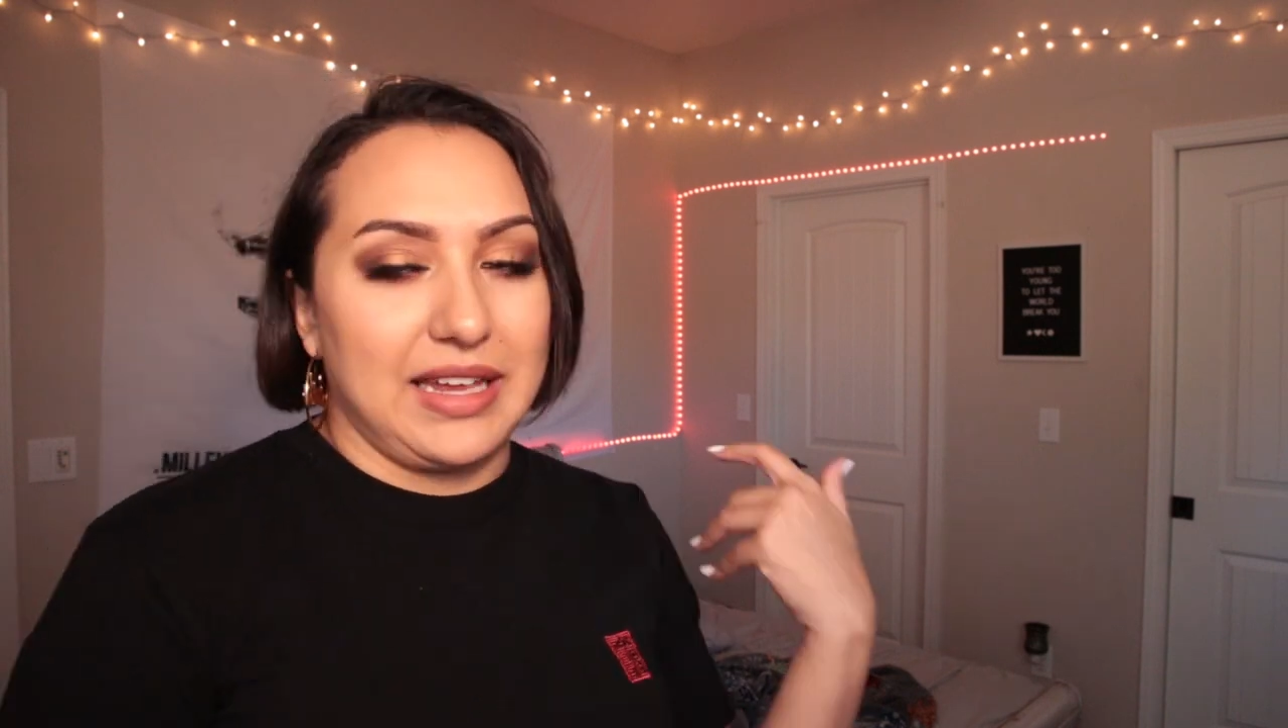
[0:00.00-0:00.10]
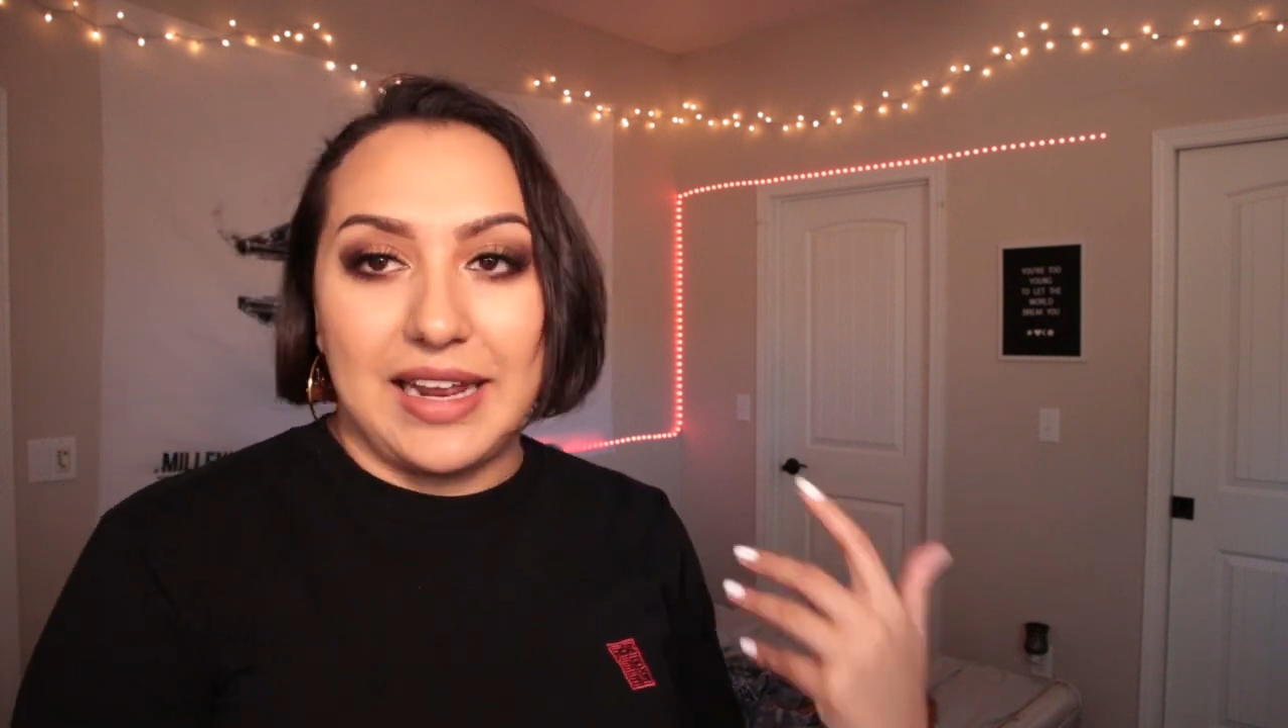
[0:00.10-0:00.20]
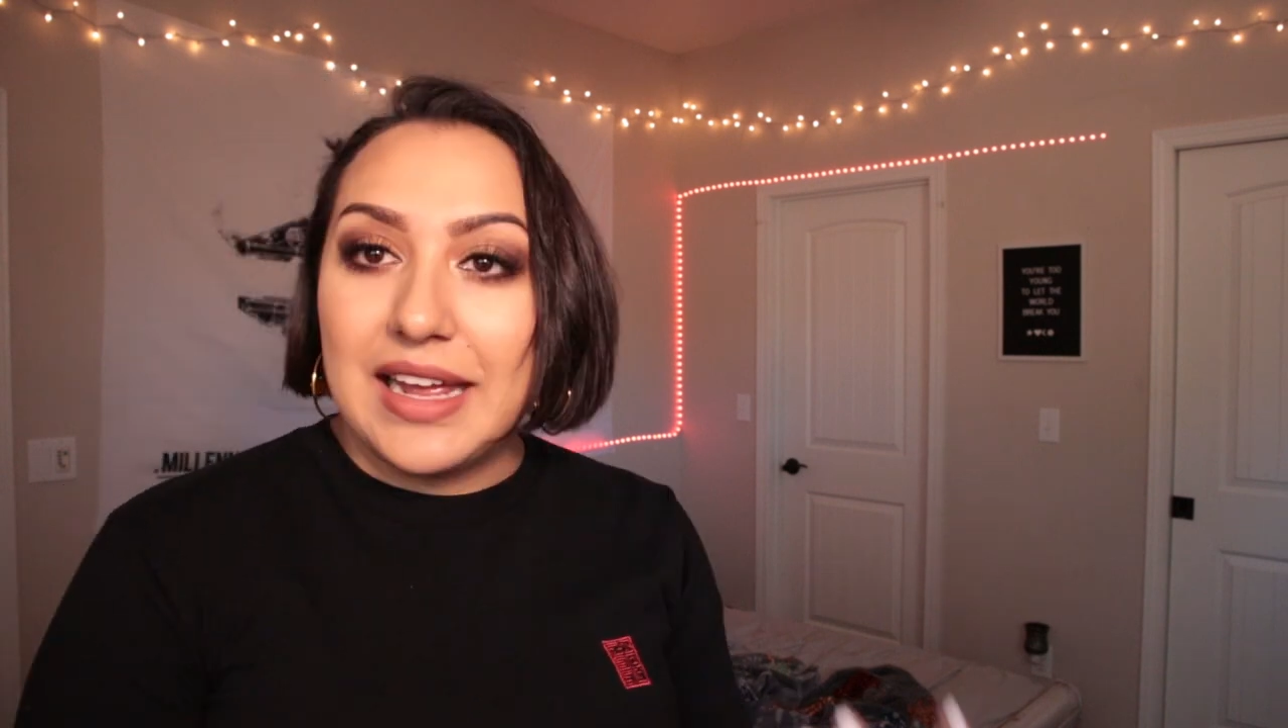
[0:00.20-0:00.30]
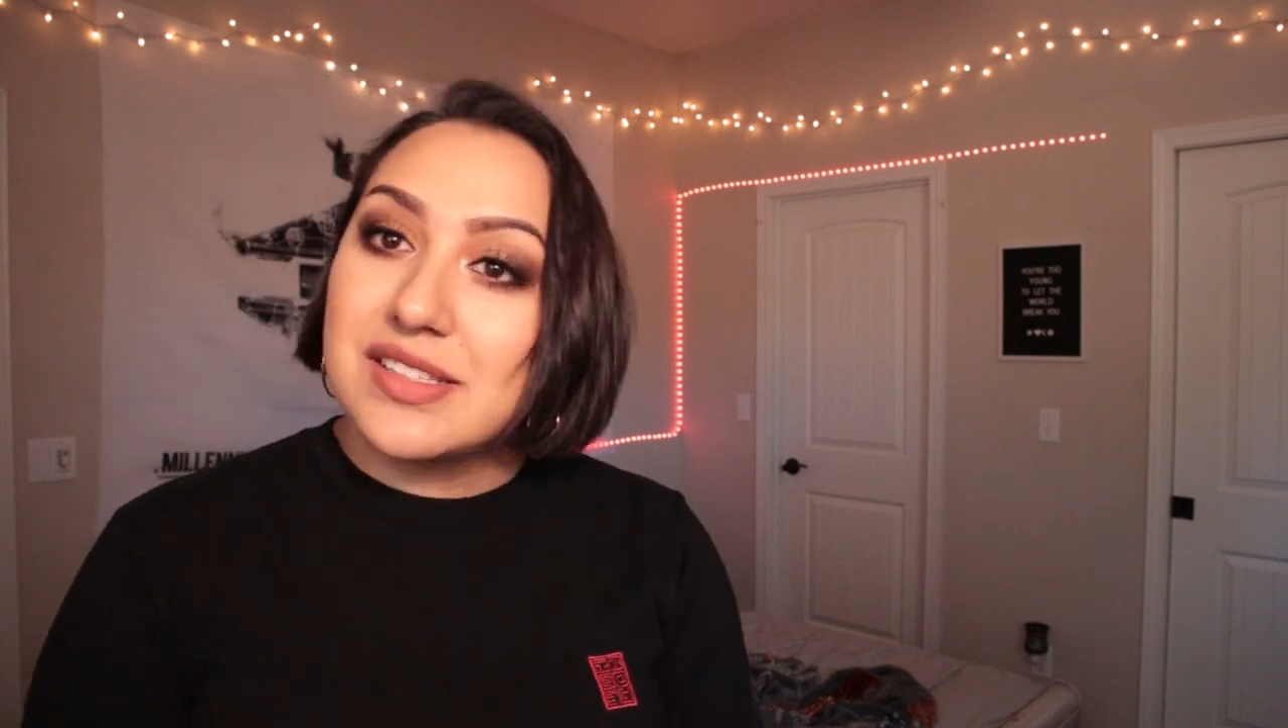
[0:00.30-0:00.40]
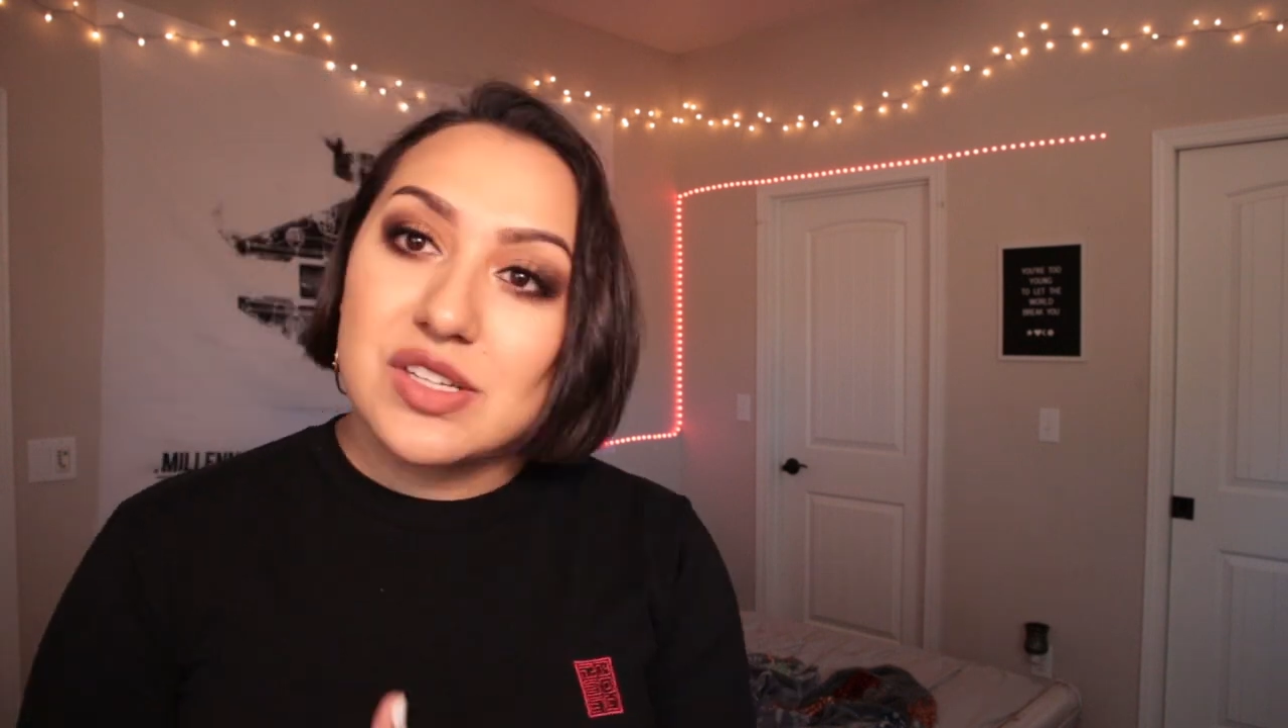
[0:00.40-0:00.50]

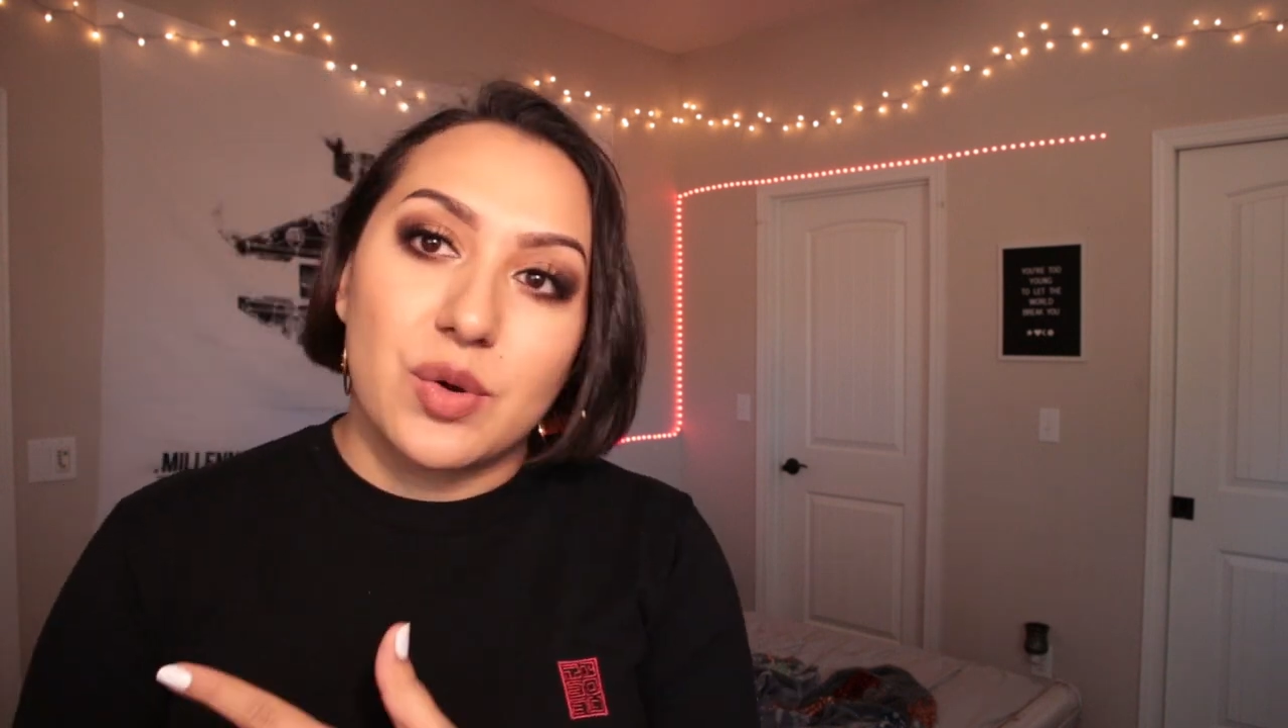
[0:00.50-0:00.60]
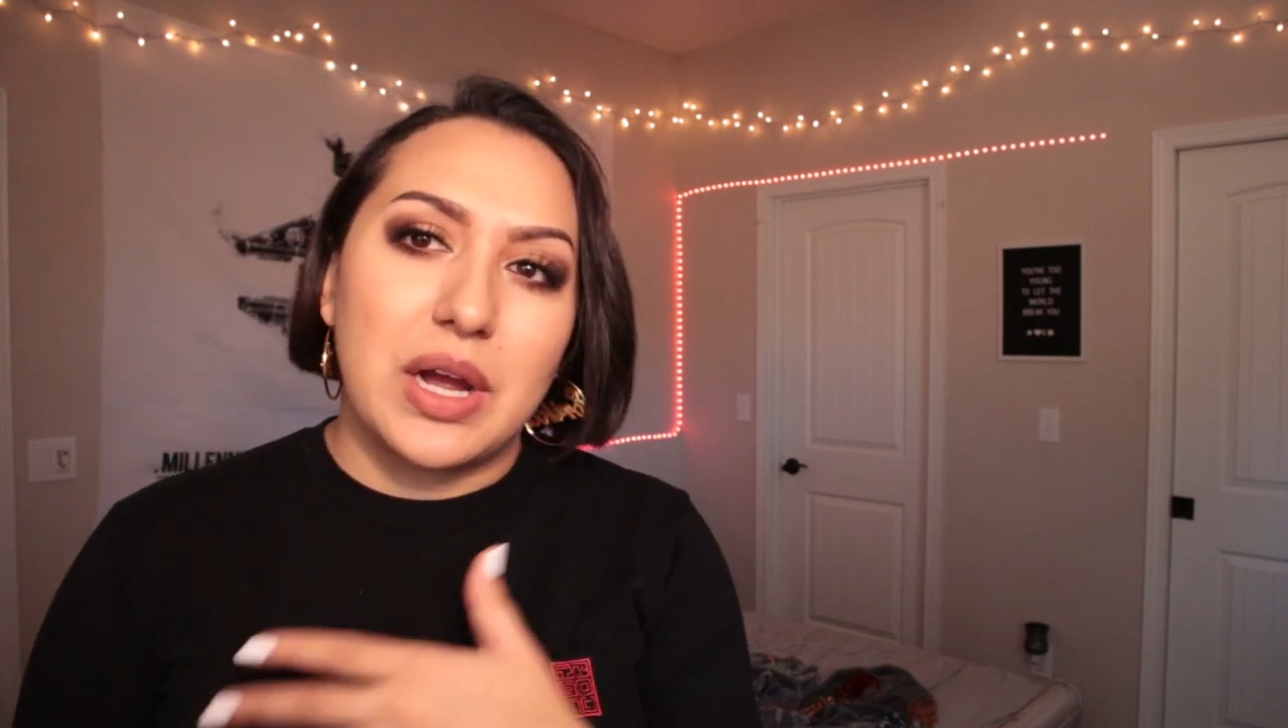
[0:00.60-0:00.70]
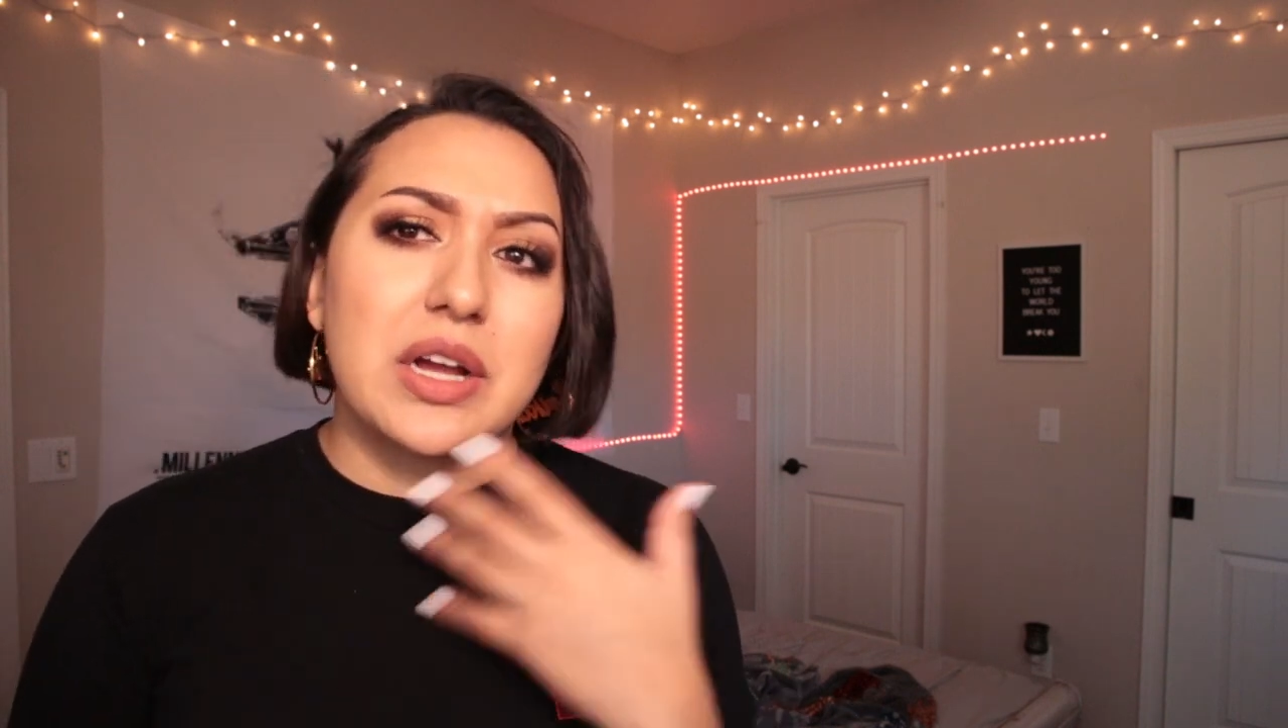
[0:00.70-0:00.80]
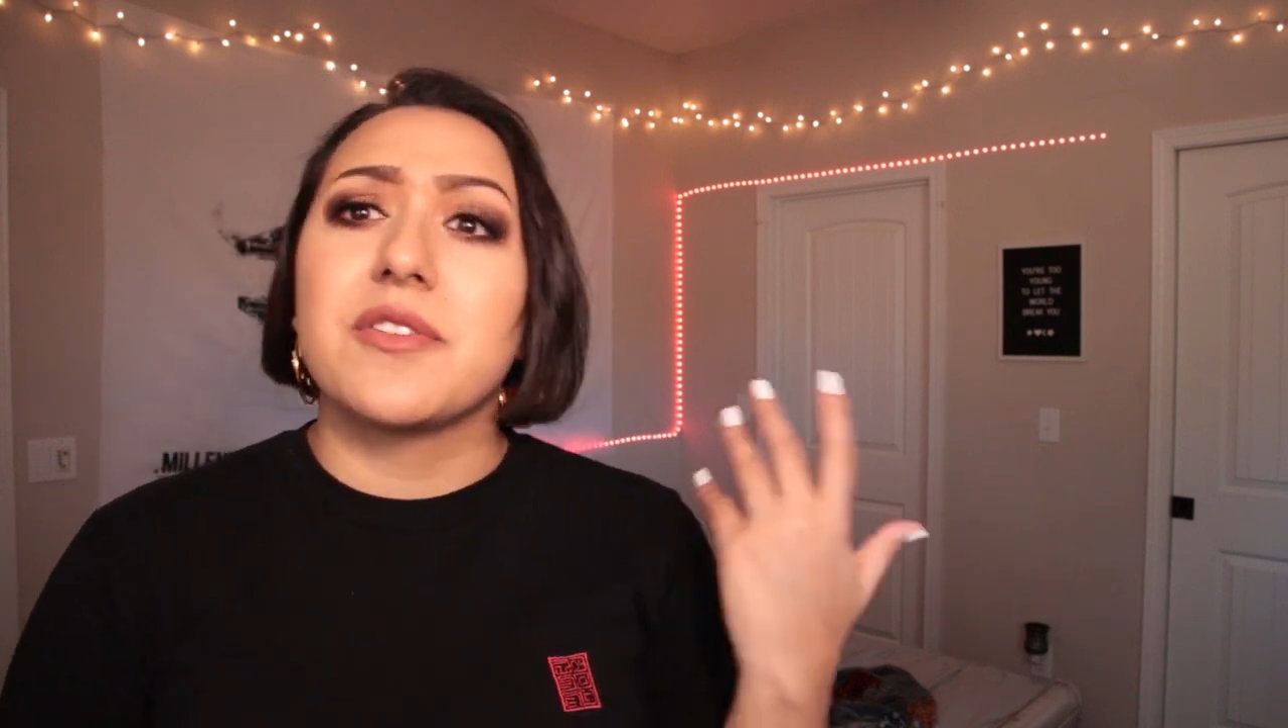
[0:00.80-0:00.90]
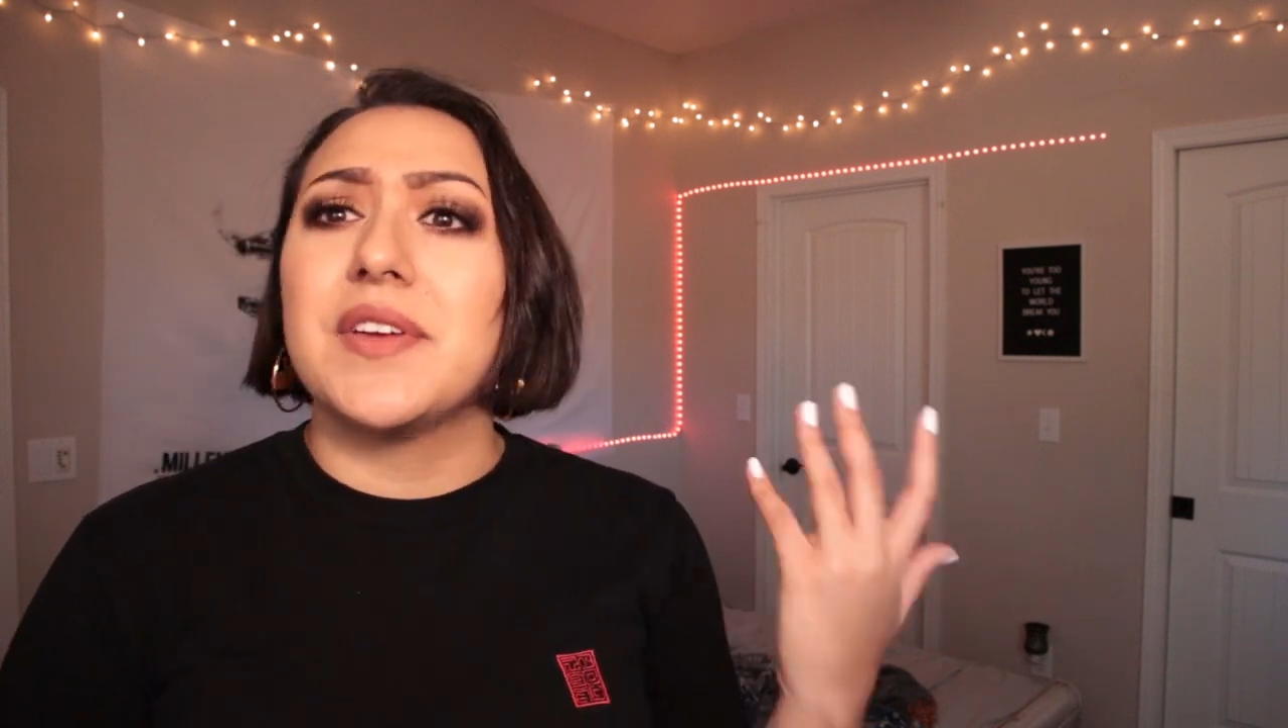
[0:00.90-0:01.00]
enhance the
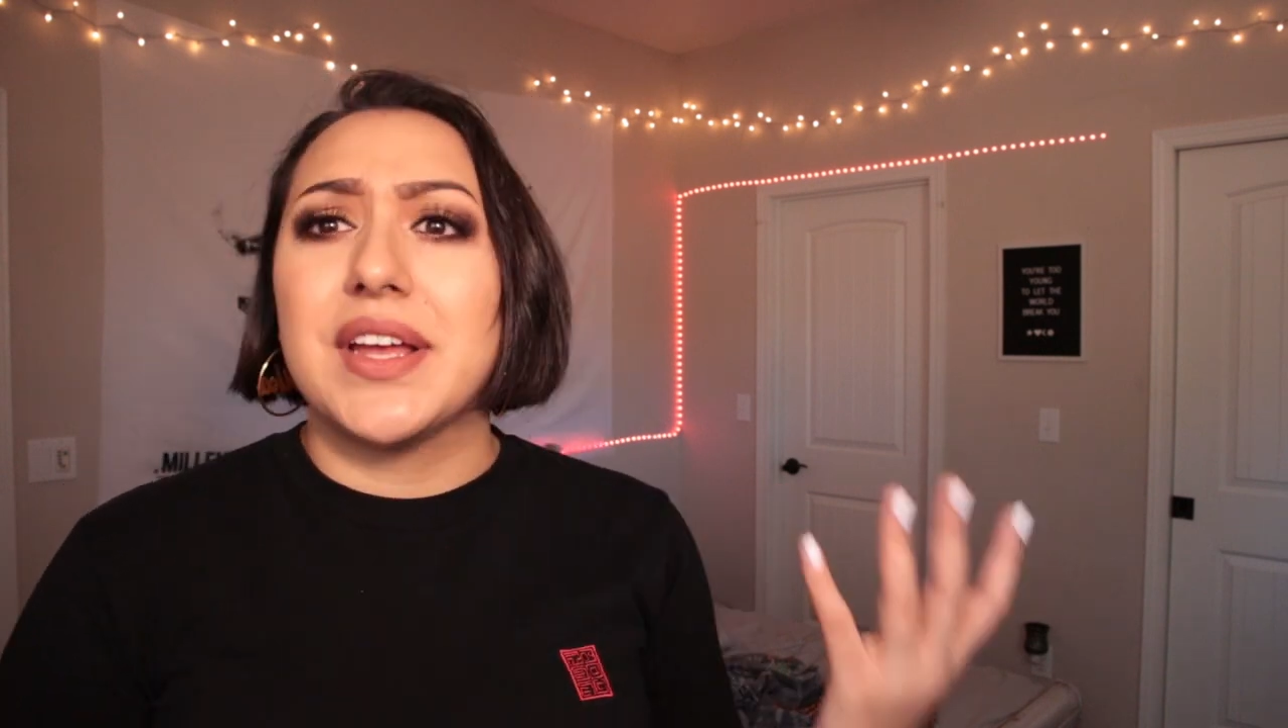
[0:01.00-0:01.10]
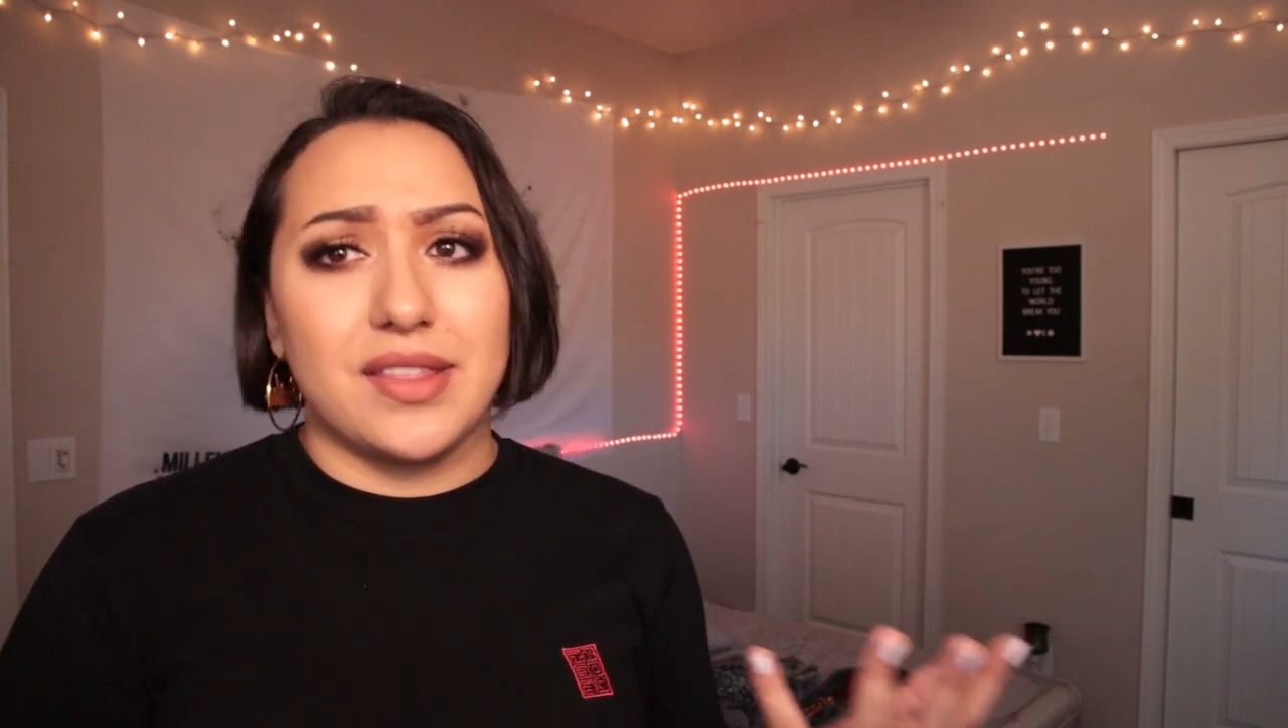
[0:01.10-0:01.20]
choreography,